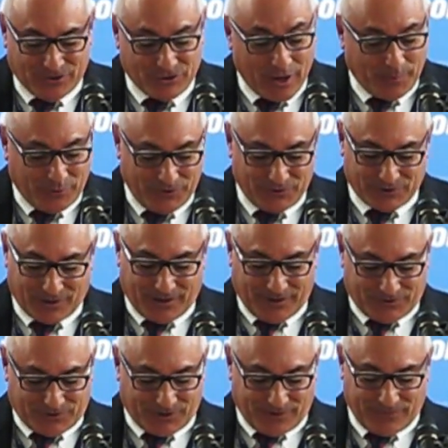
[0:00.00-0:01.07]
JetBlue
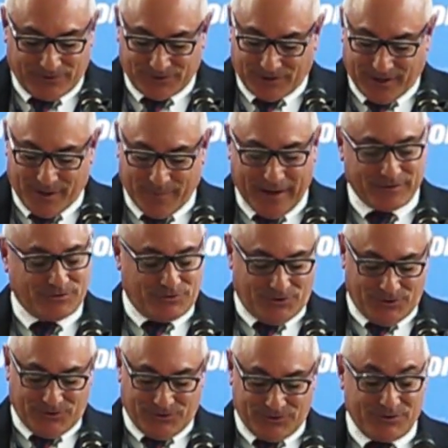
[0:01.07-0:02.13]
started service in
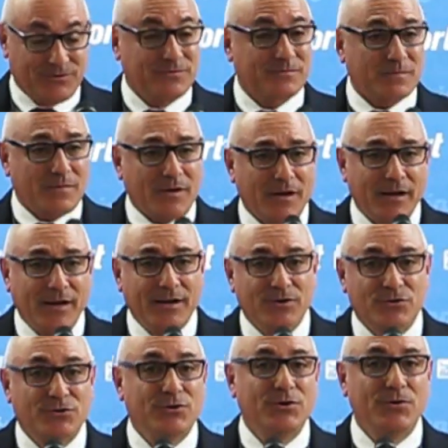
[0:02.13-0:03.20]
Massachusetts
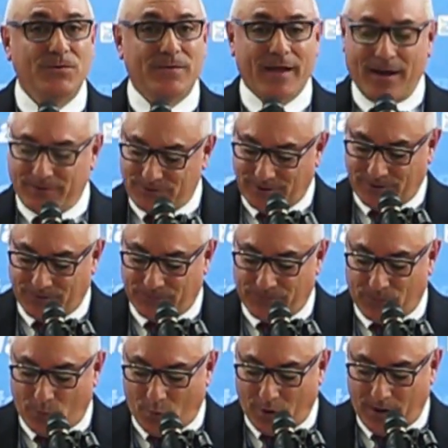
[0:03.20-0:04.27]
in
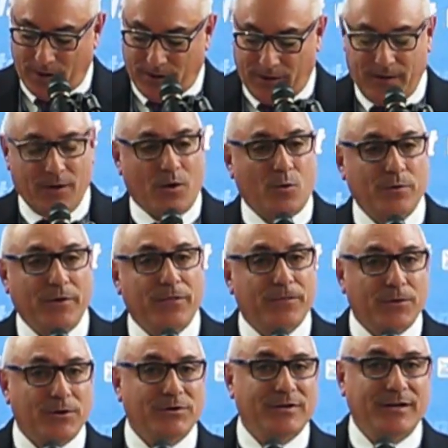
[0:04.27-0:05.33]
2004, only
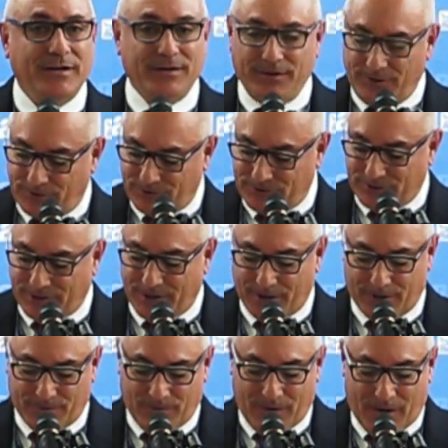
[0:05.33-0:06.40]
13 years
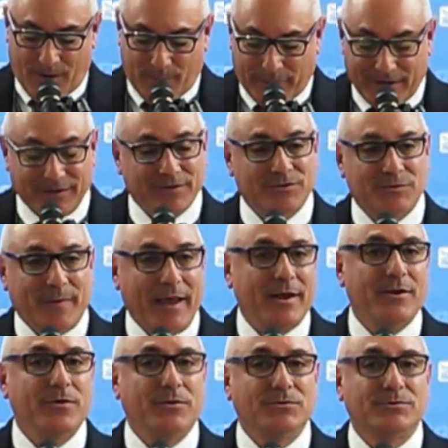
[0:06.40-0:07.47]
ago. But in the span
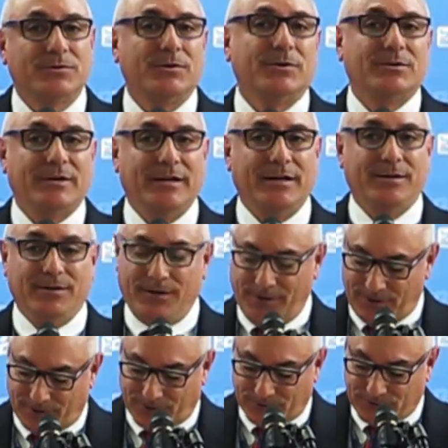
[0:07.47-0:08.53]
of those 13
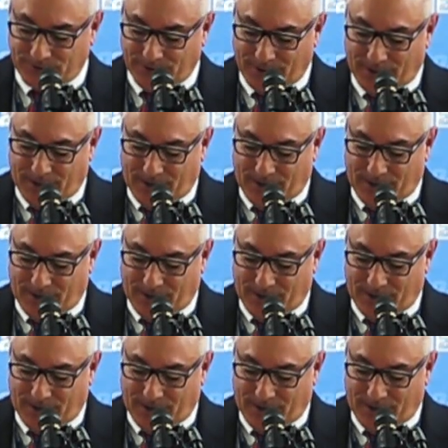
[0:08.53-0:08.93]
years,